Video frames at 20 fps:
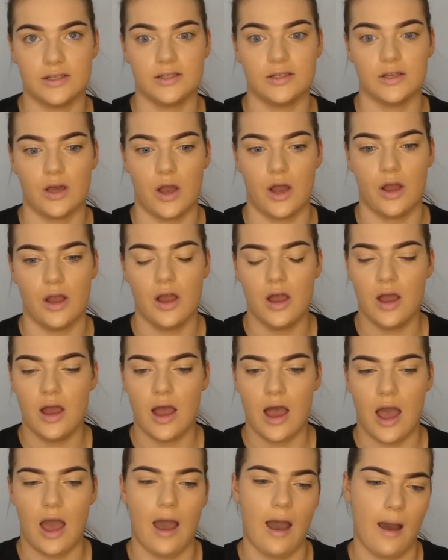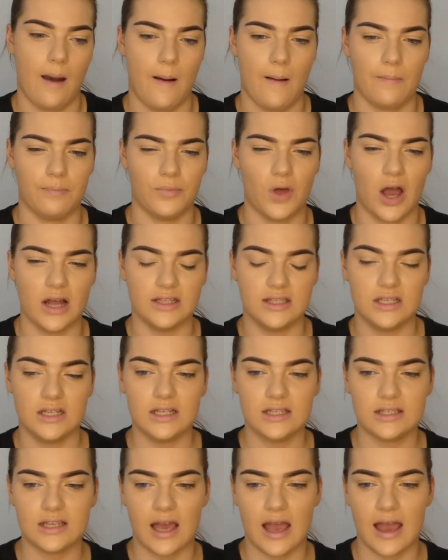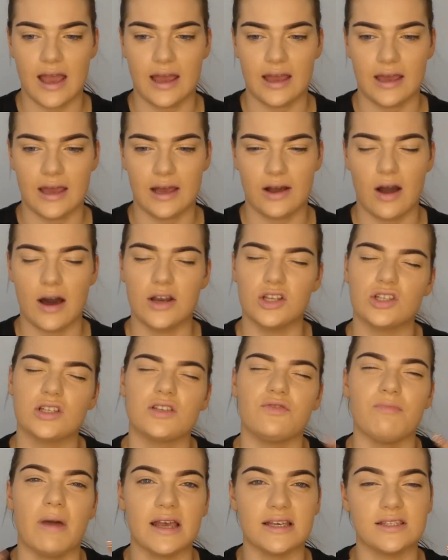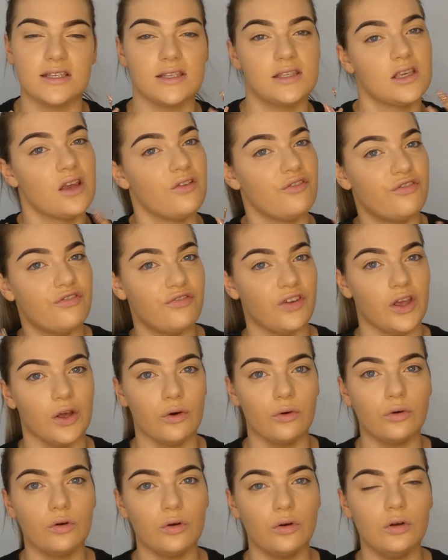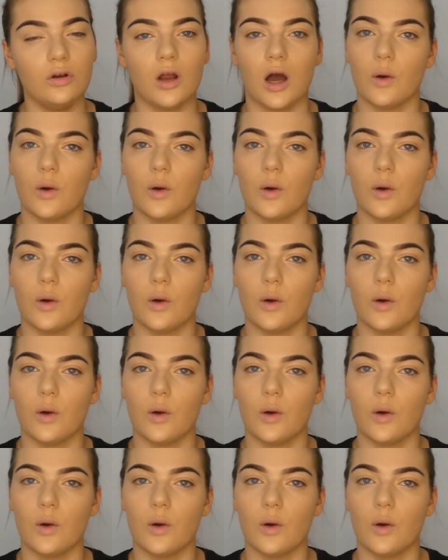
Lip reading: So I'd sort of say it kind of just makes your skin feel good.